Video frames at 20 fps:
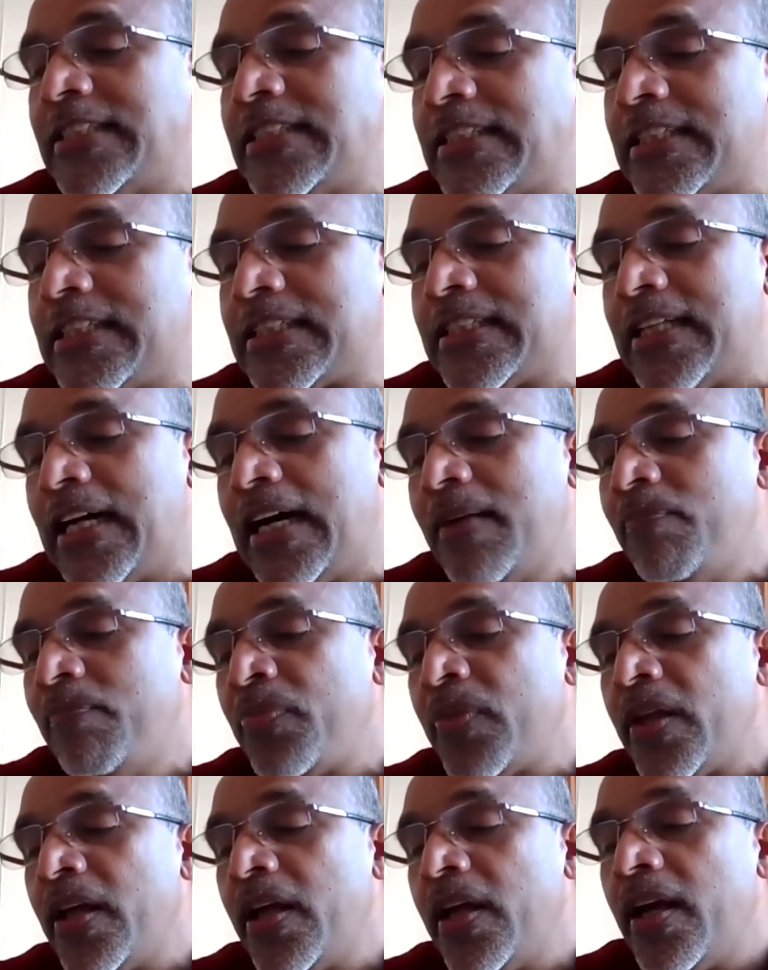under the
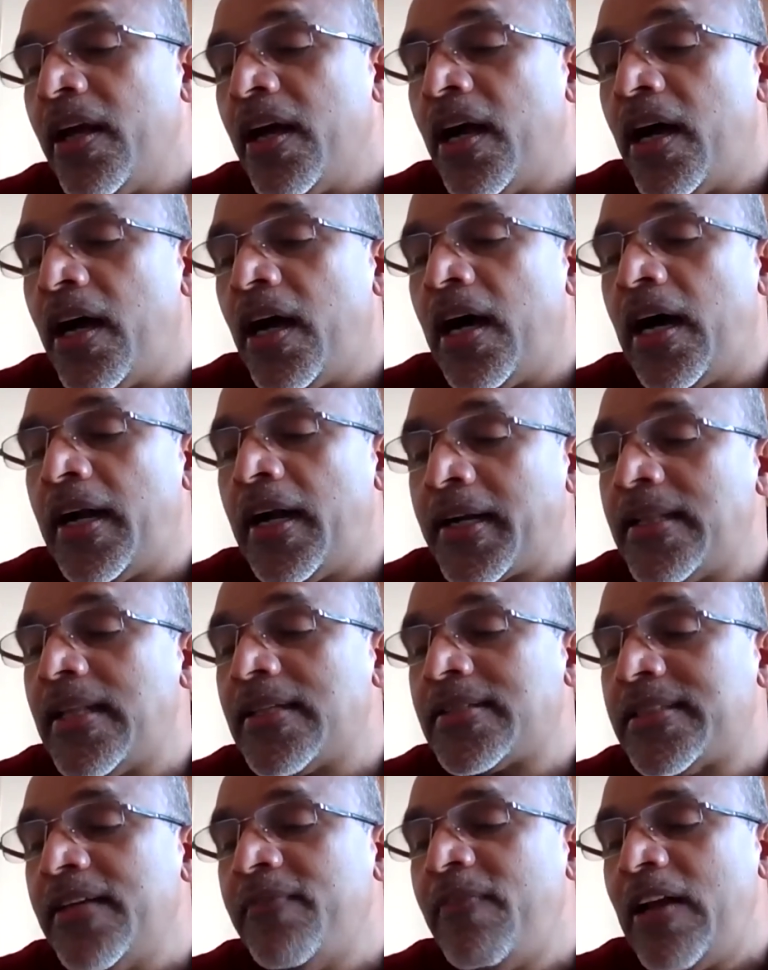uh, under
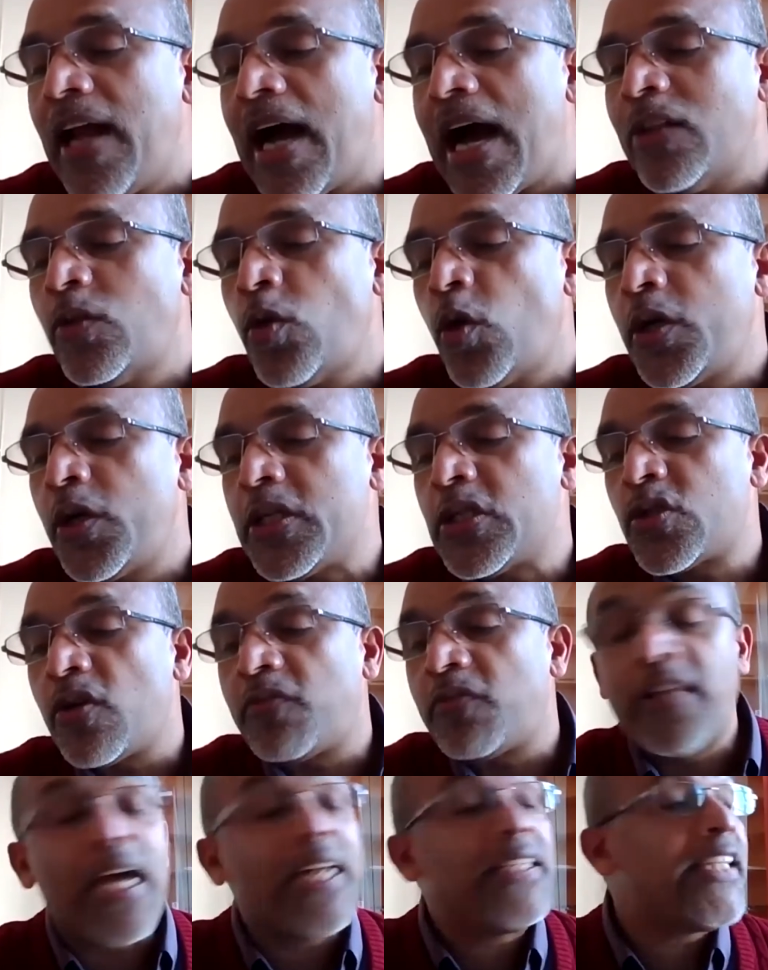the civil authorities
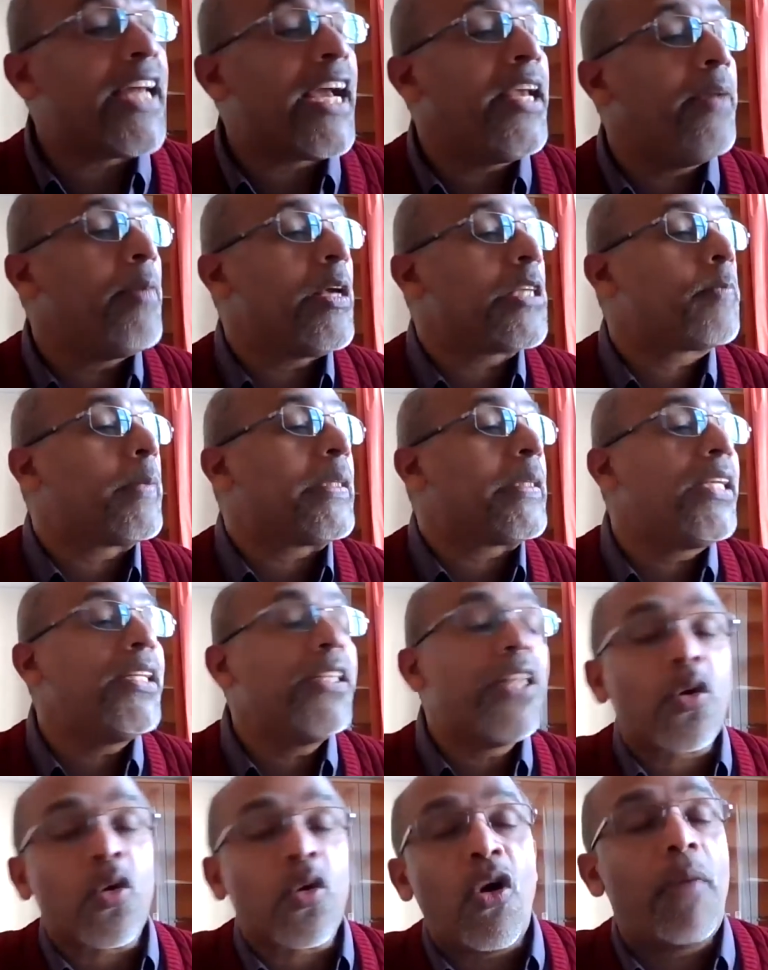of that time,
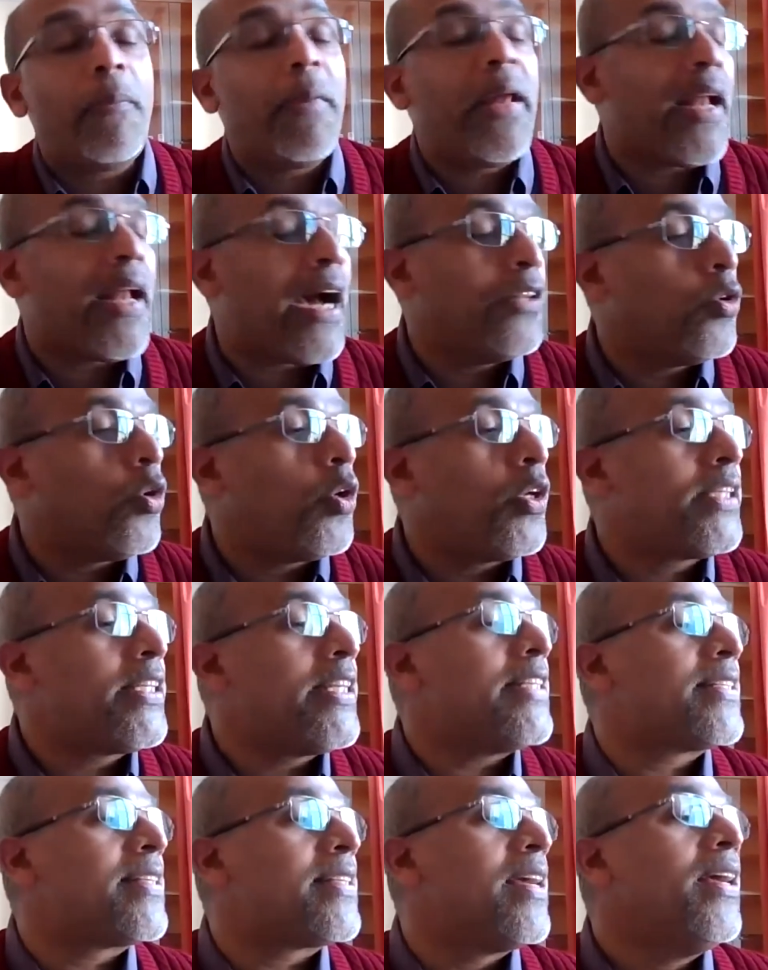especially the Roman
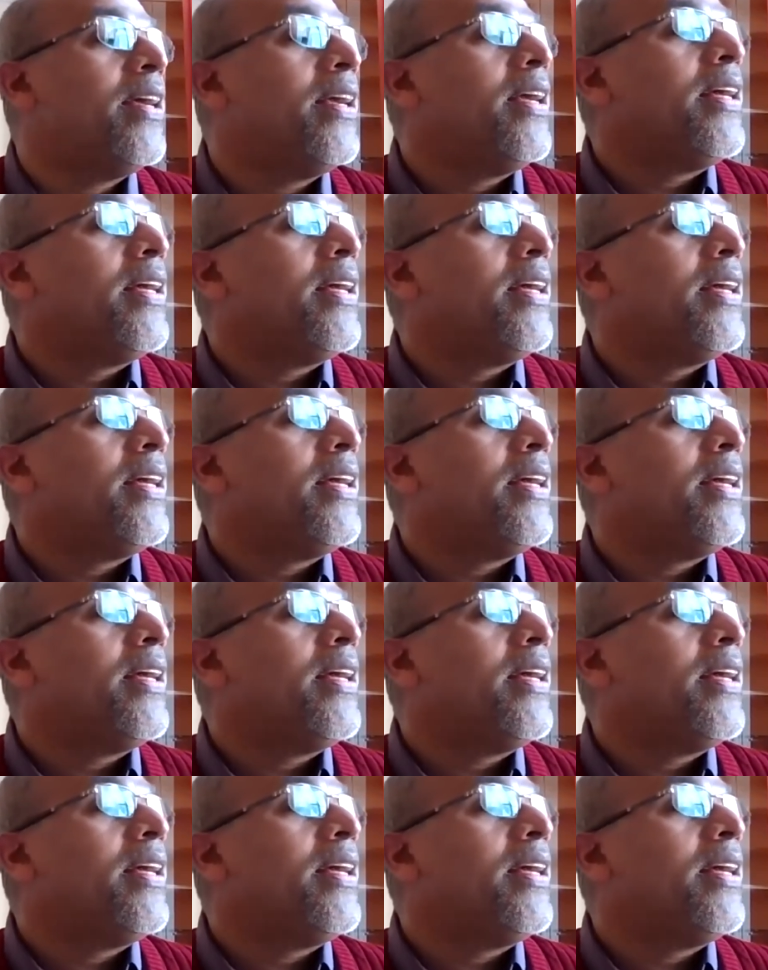authorities.